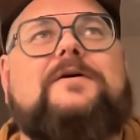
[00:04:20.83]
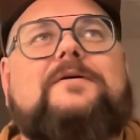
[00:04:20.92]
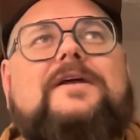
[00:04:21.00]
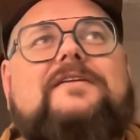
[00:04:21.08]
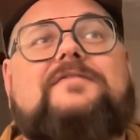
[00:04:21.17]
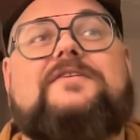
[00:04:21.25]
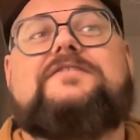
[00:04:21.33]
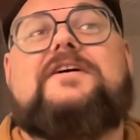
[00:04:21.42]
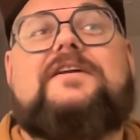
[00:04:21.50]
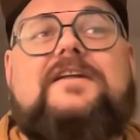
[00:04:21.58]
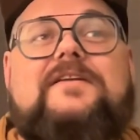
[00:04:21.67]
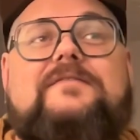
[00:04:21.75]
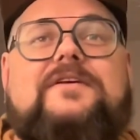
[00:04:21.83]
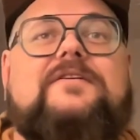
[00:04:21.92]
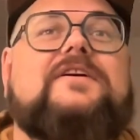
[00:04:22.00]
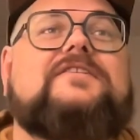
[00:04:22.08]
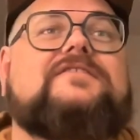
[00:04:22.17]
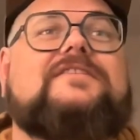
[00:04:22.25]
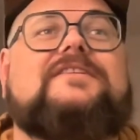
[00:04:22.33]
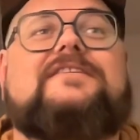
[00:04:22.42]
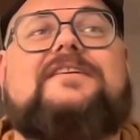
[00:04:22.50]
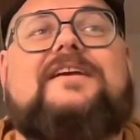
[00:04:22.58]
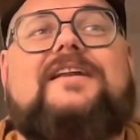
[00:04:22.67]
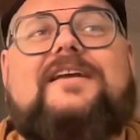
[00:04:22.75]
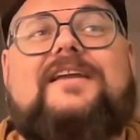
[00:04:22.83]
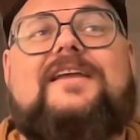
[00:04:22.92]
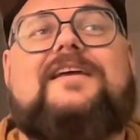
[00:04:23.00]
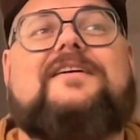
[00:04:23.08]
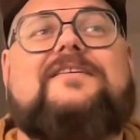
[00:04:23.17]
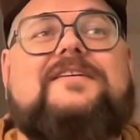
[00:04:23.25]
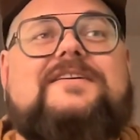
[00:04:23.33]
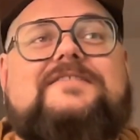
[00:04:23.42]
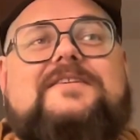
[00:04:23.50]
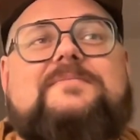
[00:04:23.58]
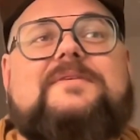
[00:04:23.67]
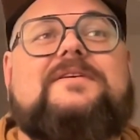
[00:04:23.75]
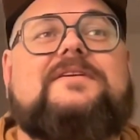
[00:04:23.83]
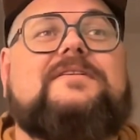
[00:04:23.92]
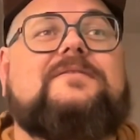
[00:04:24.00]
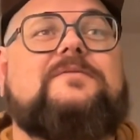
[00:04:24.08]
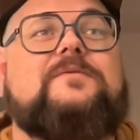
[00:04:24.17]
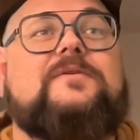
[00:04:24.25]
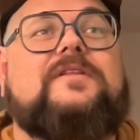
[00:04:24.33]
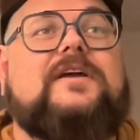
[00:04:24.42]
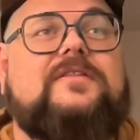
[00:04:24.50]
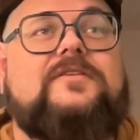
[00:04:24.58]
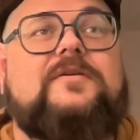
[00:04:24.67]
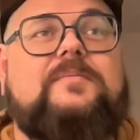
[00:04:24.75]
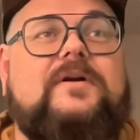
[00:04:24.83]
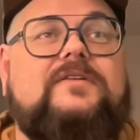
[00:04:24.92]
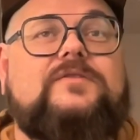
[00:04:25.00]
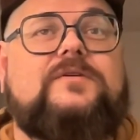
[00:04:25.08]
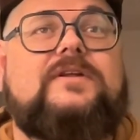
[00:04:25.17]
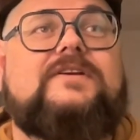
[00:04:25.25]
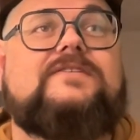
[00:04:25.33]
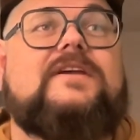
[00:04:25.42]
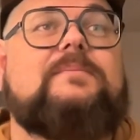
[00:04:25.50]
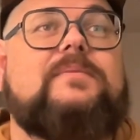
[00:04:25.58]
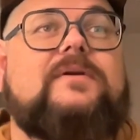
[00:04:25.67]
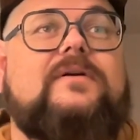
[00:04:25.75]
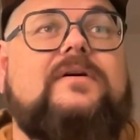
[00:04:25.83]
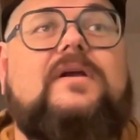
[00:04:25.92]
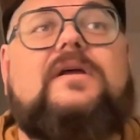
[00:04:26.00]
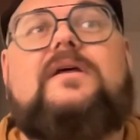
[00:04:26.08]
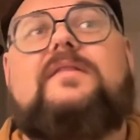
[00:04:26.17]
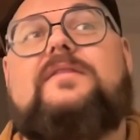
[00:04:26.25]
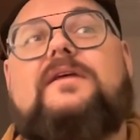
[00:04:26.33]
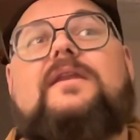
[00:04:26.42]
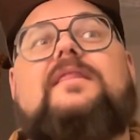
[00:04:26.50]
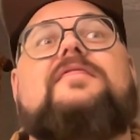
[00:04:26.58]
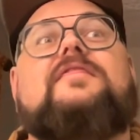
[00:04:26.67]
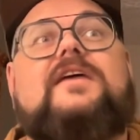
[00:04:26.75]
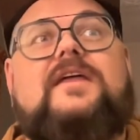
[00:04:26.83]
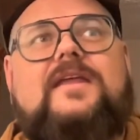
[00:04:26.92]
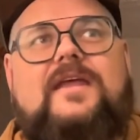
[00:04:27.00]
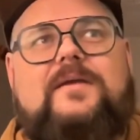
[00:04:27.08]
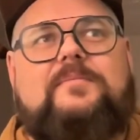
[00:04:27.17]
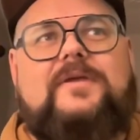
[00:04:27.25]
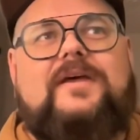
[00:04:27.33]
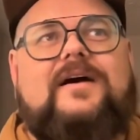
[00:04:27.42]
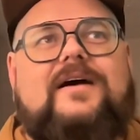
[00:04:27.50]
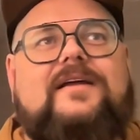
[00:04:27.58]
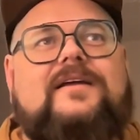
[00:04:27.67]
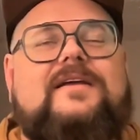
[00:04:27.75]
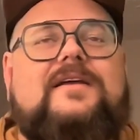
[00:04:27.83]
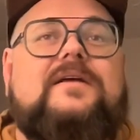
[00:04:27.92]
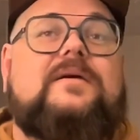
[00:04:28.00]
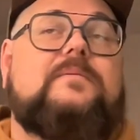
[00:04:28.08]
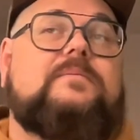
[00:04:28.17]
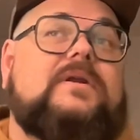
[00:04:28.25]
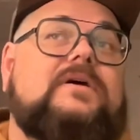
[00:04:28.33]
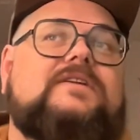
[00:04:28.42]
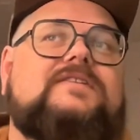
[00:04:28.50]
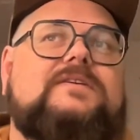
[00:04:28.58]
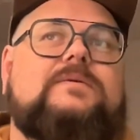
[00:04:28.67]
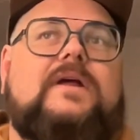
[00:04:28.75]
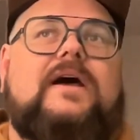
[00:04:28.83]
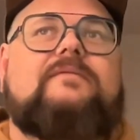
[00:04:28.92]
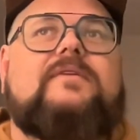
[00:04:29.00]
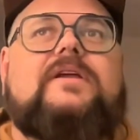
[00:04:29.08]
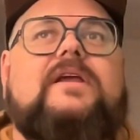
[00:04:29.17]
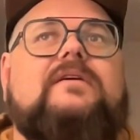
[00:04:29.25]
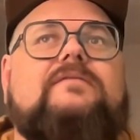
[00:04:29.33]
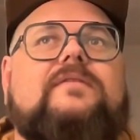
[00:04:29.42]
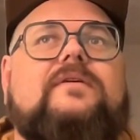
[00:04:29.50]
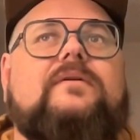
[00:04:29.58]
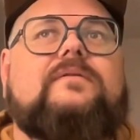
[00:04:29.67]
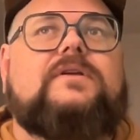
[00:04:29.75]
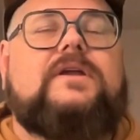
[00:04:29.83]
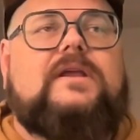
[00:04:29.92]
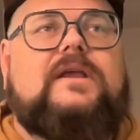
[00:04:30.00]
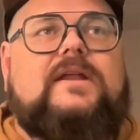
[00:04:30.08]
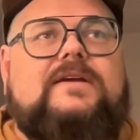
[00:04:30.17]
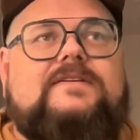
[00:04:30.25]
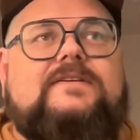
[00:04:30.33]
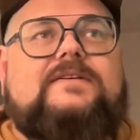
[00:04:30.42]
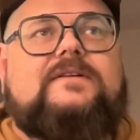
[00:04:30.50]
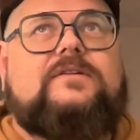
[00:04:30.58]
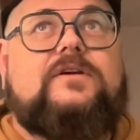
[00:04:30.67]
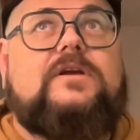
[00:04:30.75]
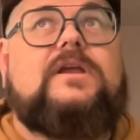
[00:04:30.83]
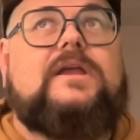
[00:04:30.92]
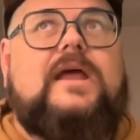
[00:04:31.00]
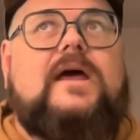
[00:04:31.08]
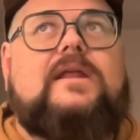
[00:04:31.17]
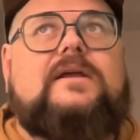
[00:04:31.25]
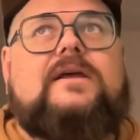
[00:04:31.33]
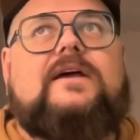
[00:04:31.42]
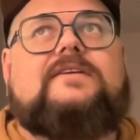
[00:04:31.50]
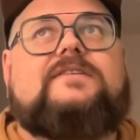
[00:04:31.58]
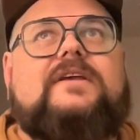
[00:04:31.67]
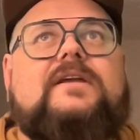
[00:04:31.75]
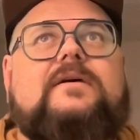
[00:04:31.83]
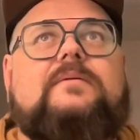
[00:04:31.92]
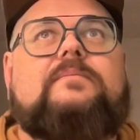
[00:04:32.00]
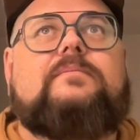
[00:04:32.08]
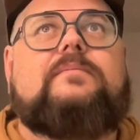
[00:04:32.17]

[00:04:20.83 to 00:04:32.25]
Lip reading: if there's not a native integration and I can't create something with like a third-party tool like Zapier, then API. But I honestly would advocate for looking at it as like a